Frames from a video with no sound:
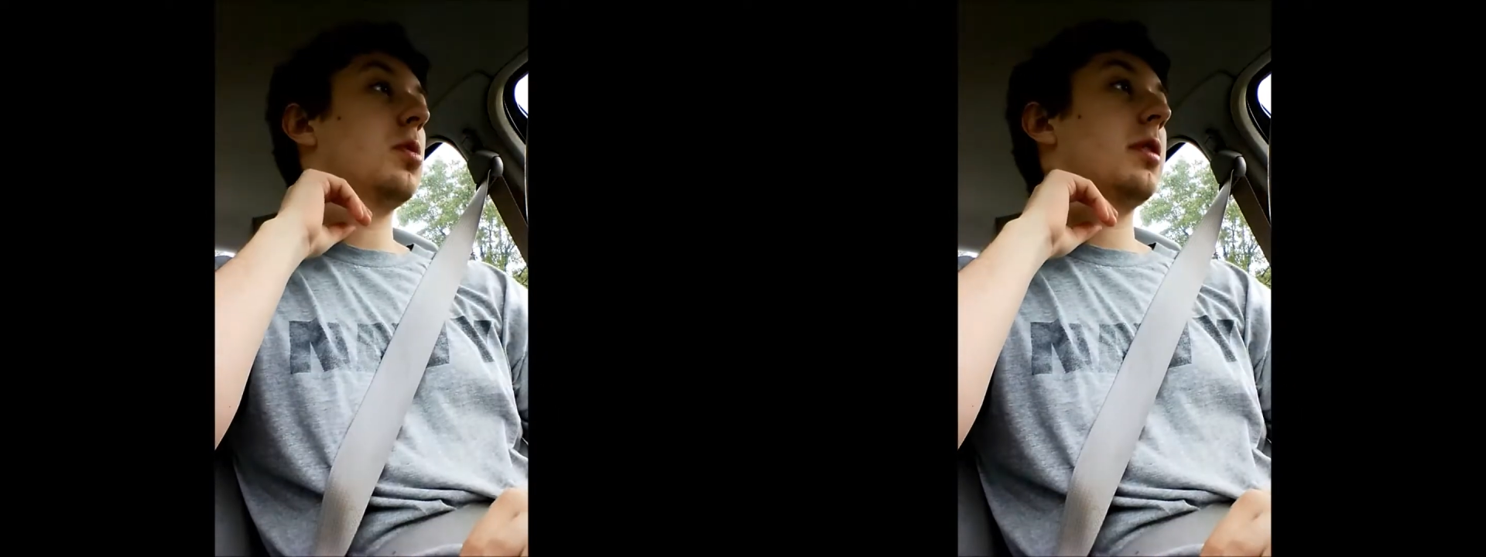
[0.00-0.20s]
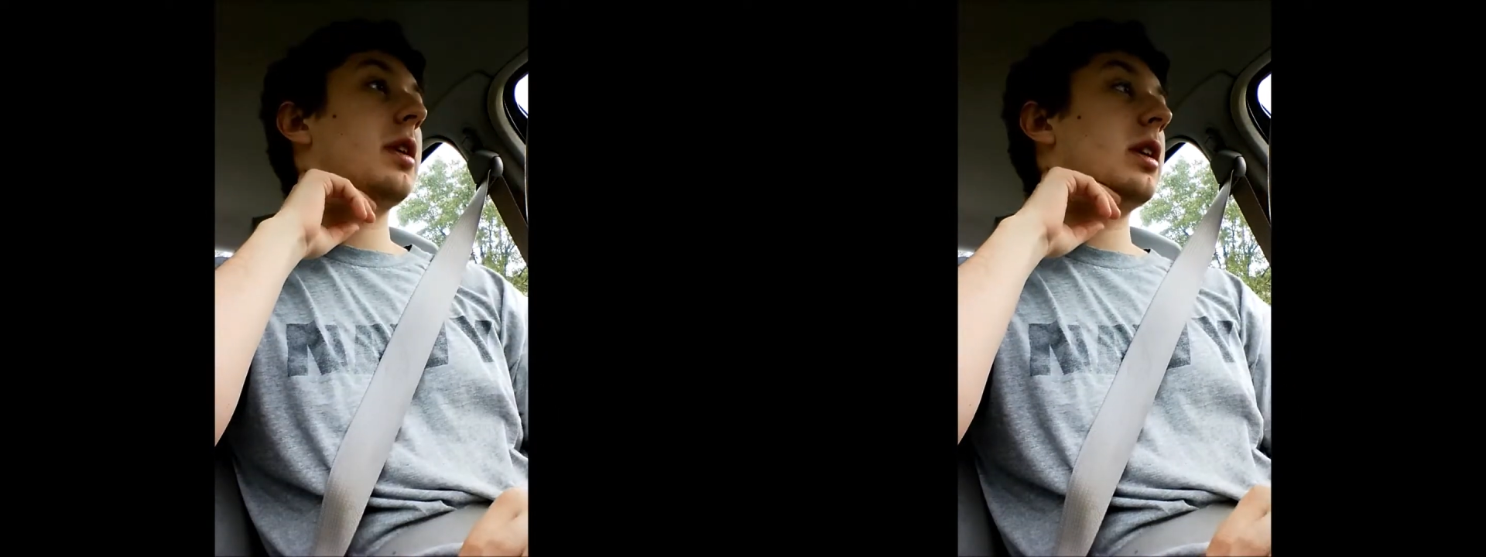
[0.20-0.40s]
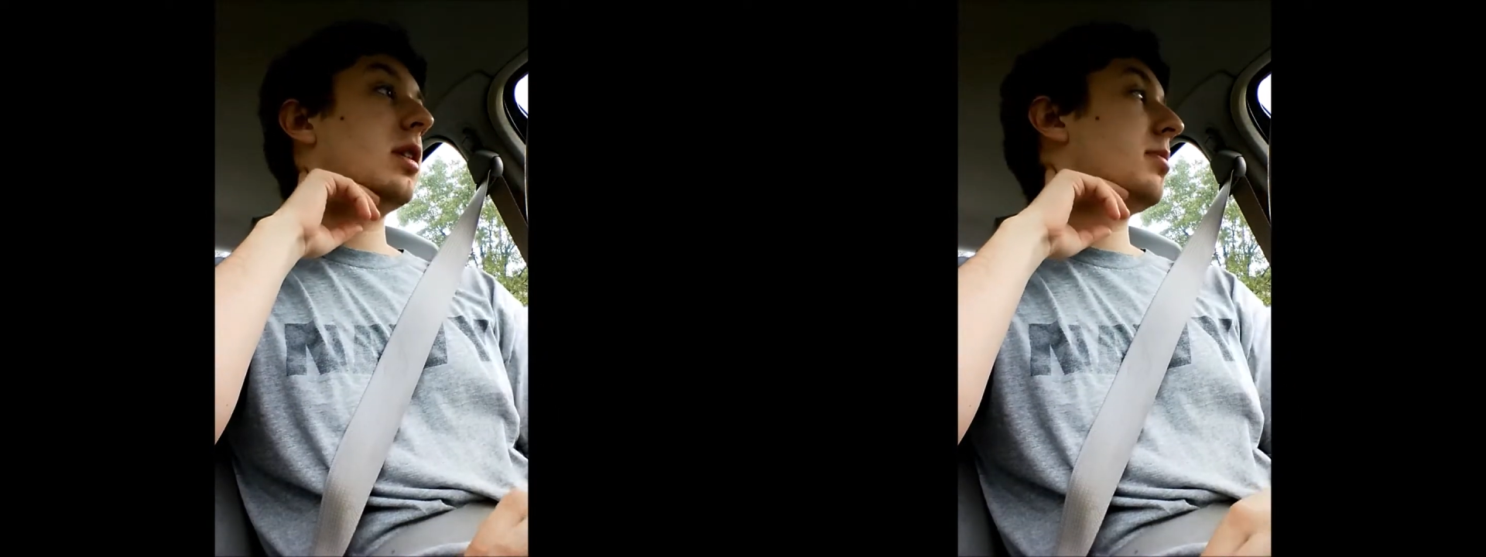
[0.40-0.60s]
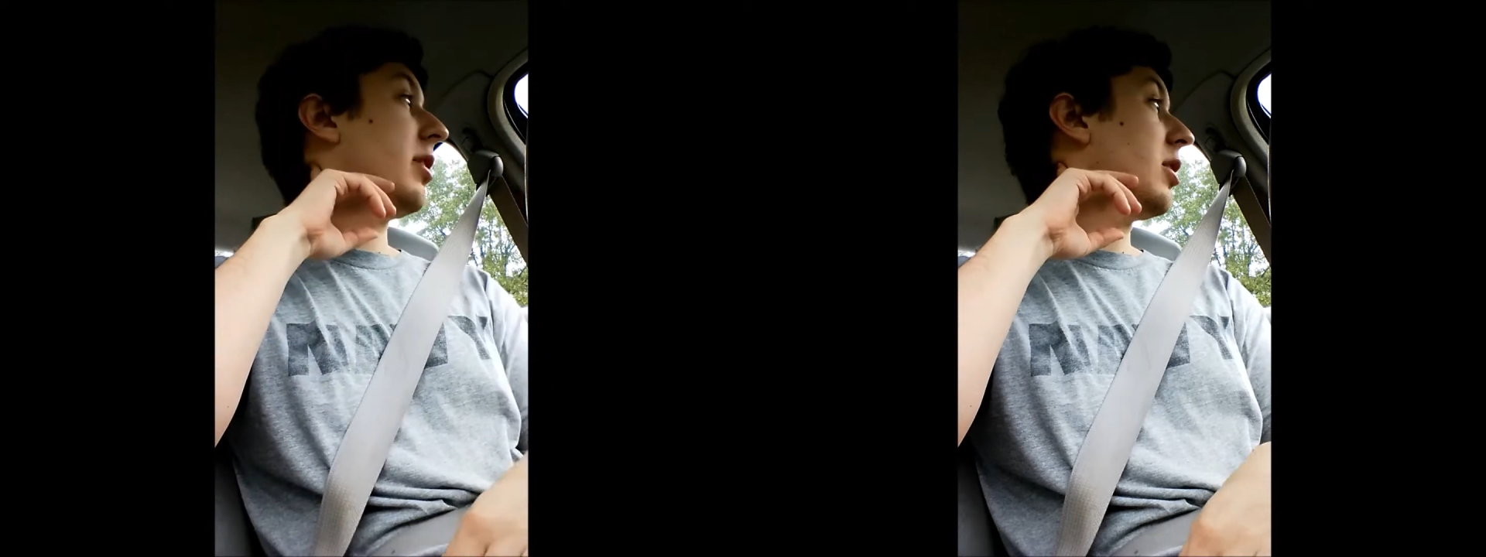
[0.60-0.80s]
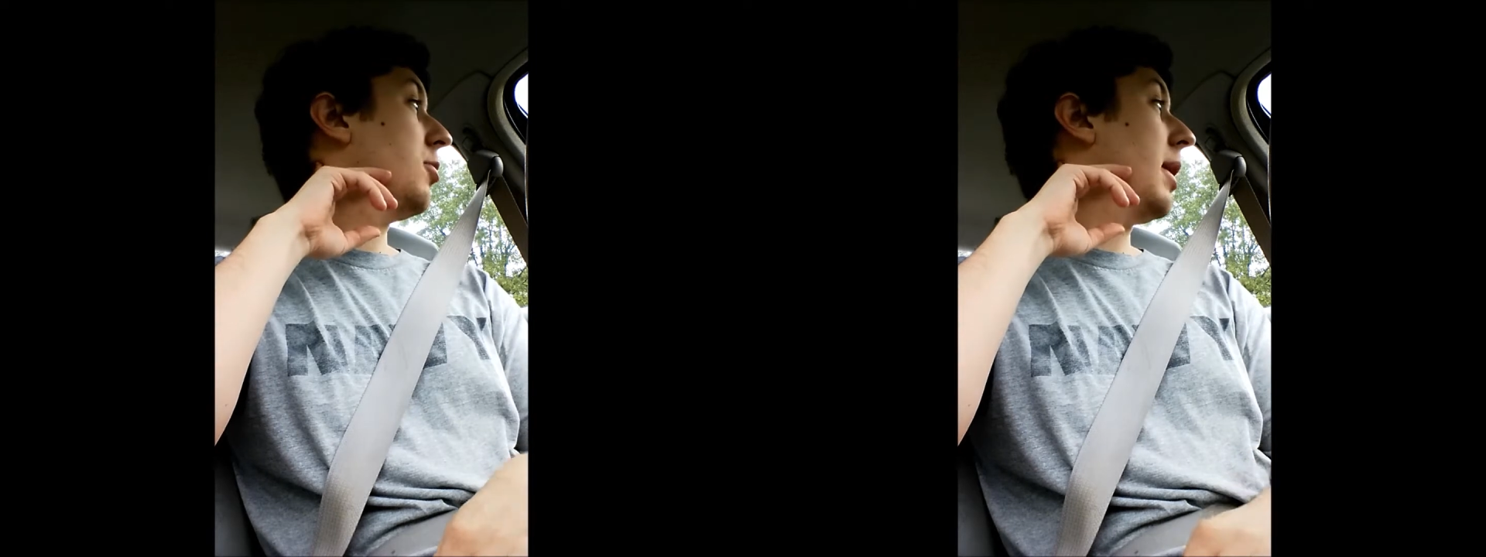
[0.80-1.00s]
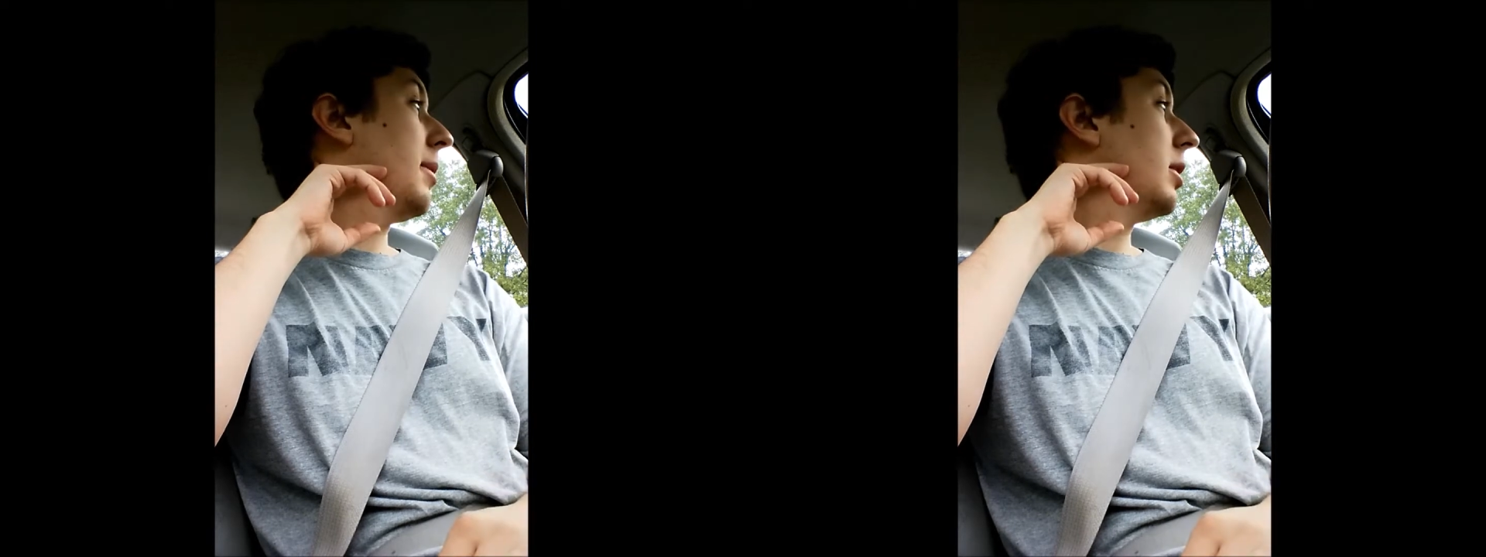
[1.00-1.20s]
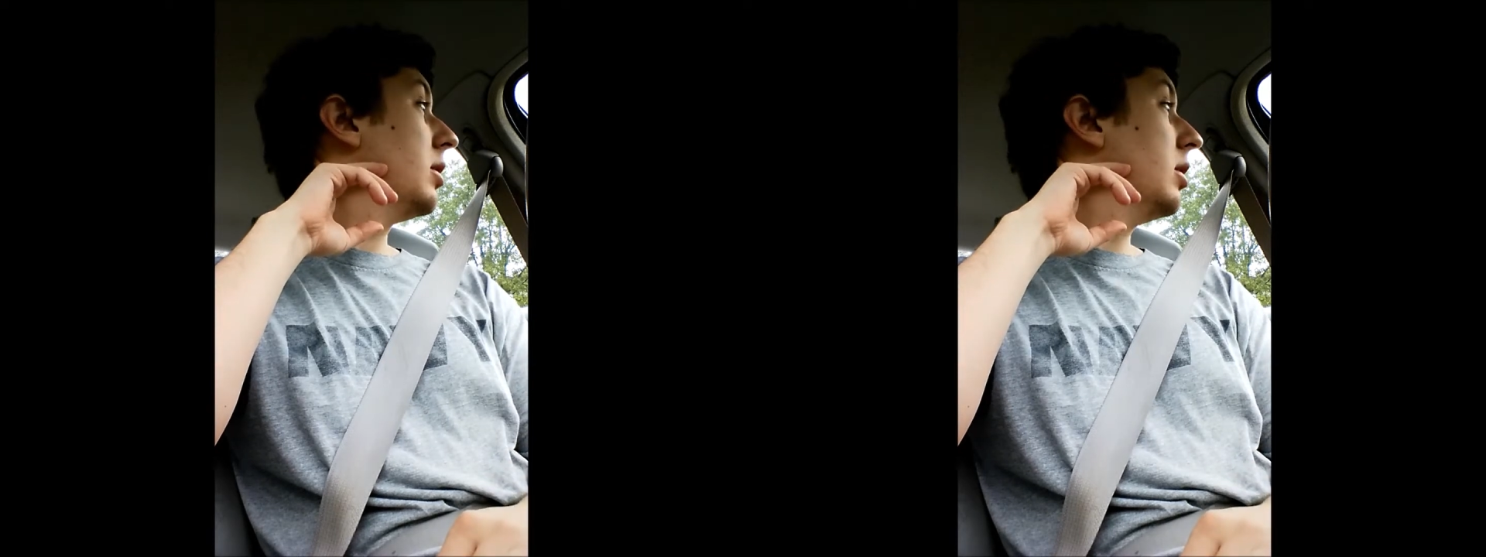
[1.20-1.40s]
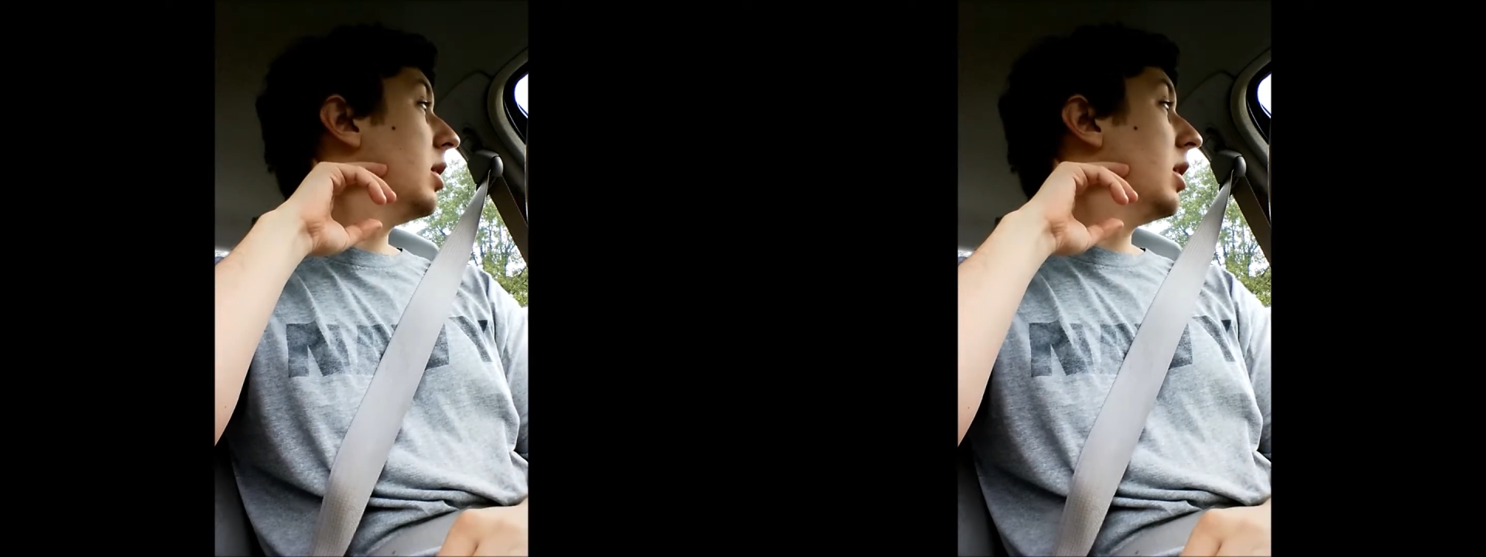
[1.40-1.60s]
for Barack Obama.